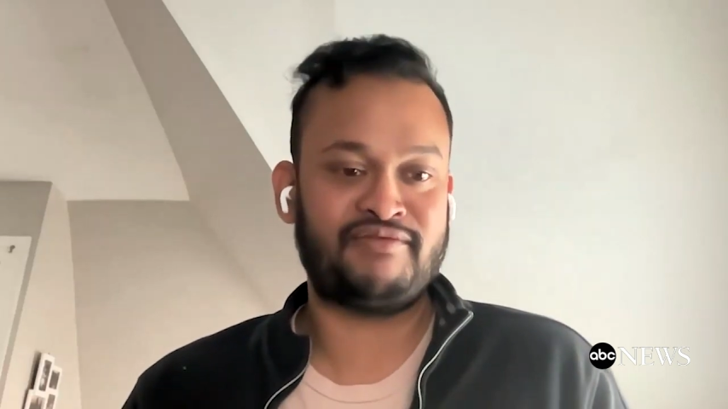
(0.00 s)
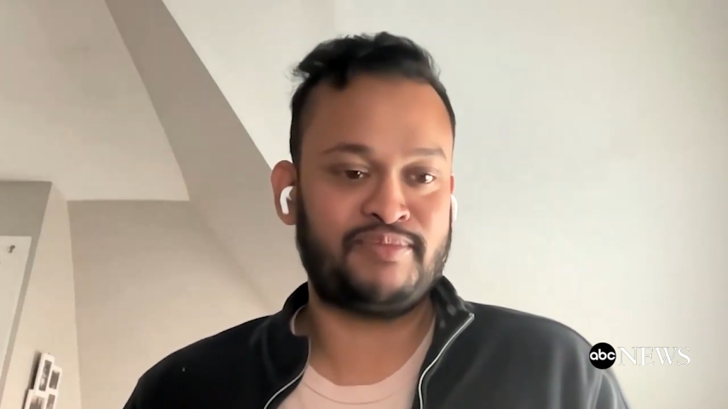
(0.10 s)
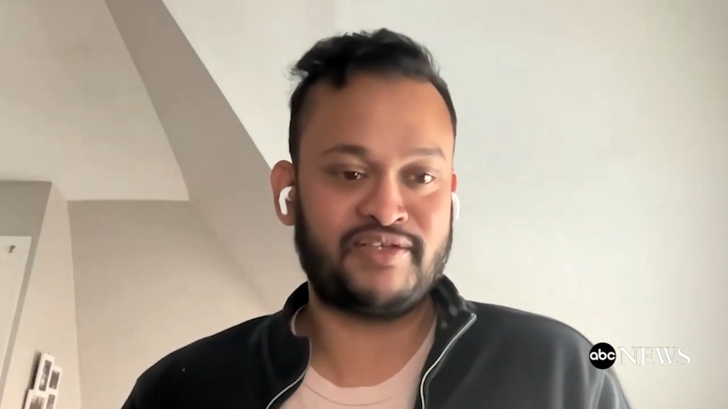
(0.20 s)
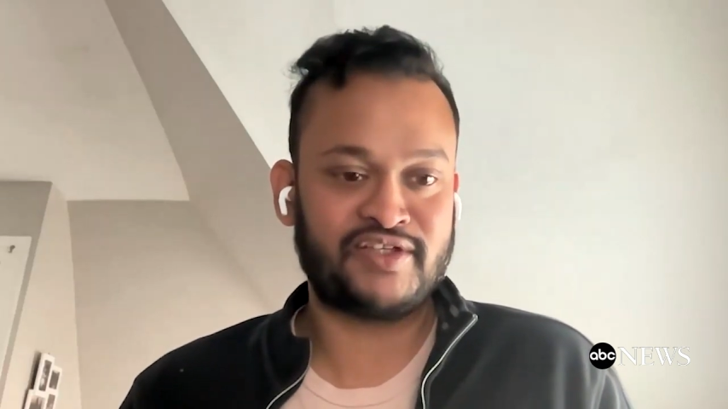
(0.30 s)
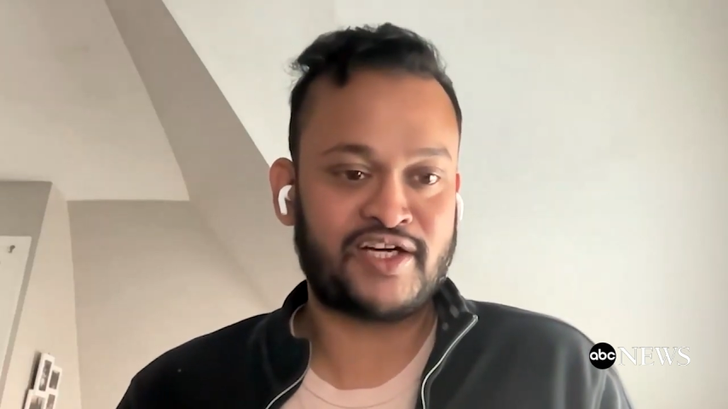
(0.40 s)
have a
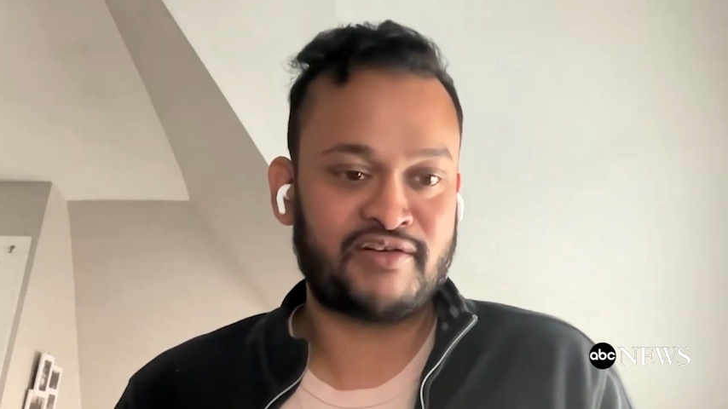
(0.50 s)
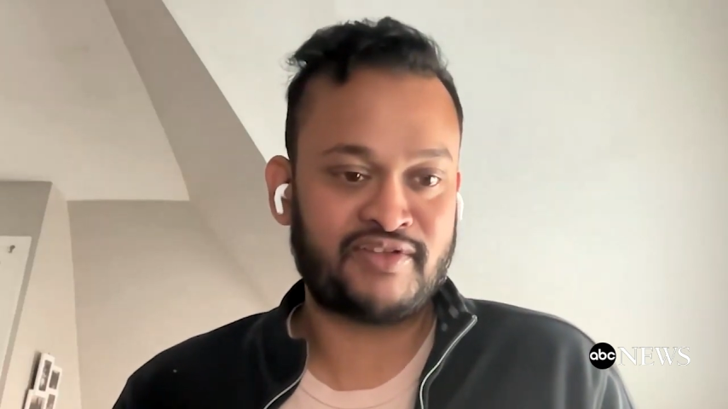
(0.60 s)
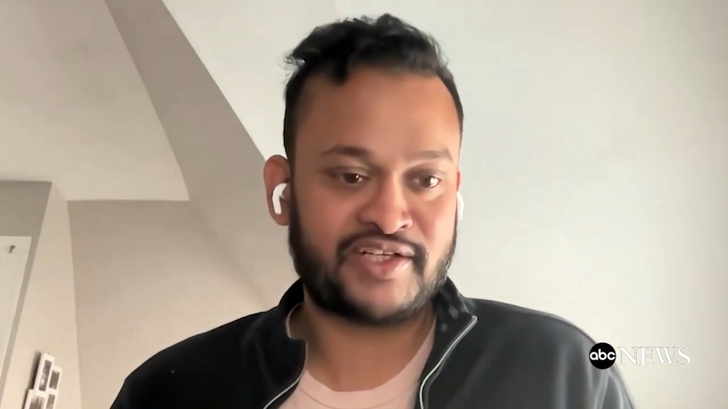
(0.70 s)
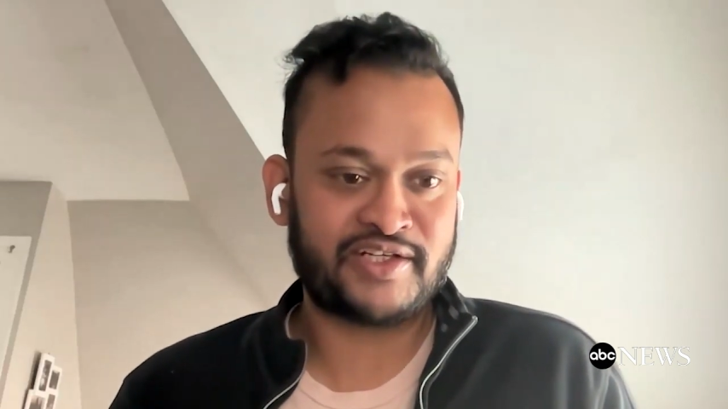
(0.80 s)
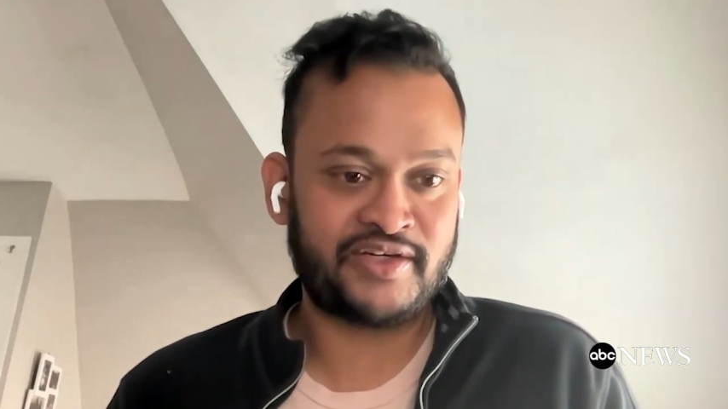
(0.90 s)
bit of a
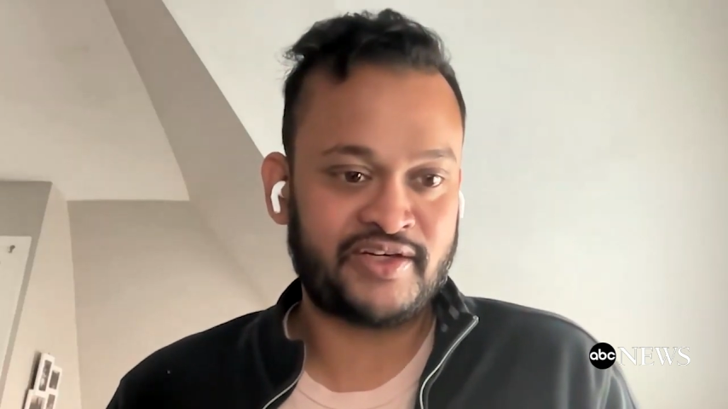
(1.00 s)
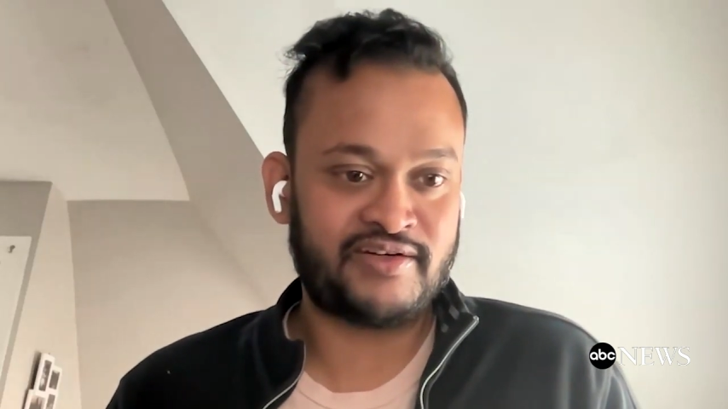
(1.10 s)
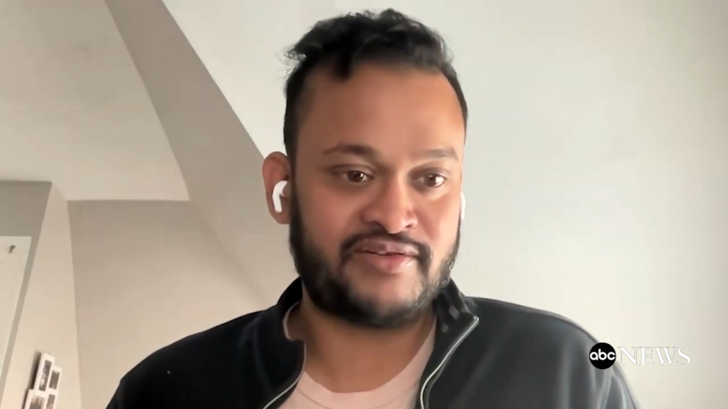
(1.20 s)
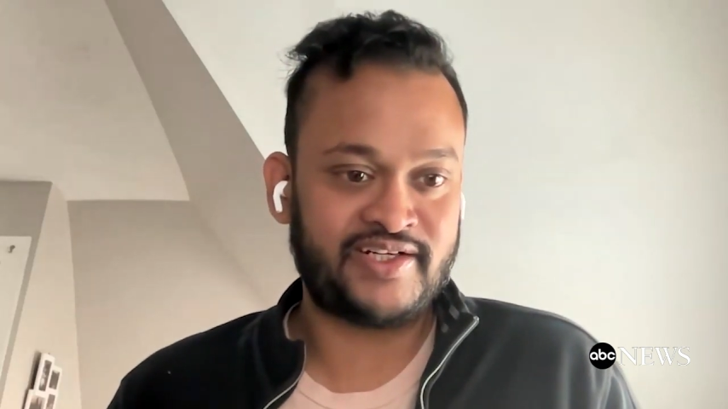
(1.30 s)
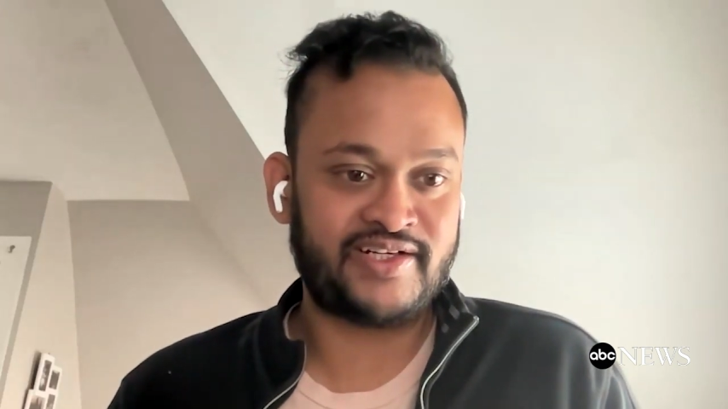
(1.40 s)
conflict going
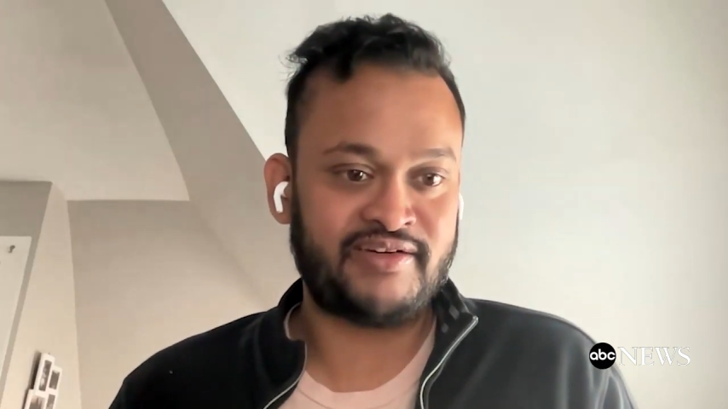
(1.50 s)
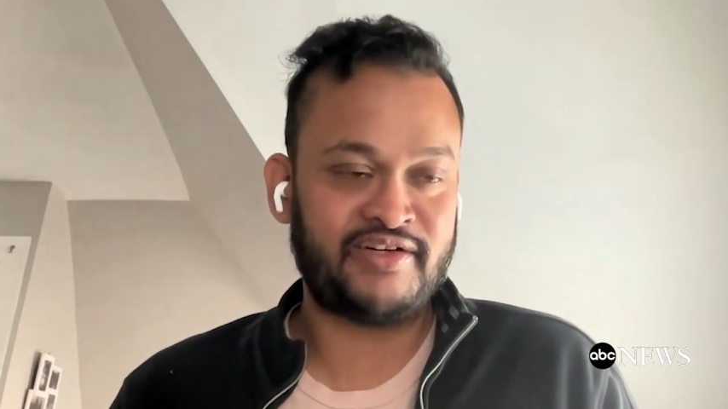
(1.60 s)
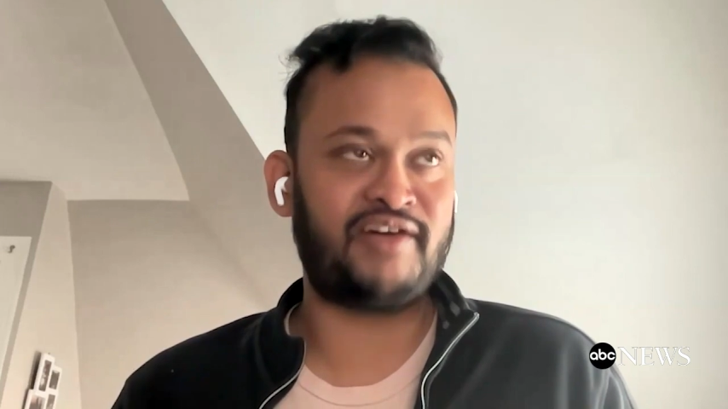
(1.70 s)
on right now.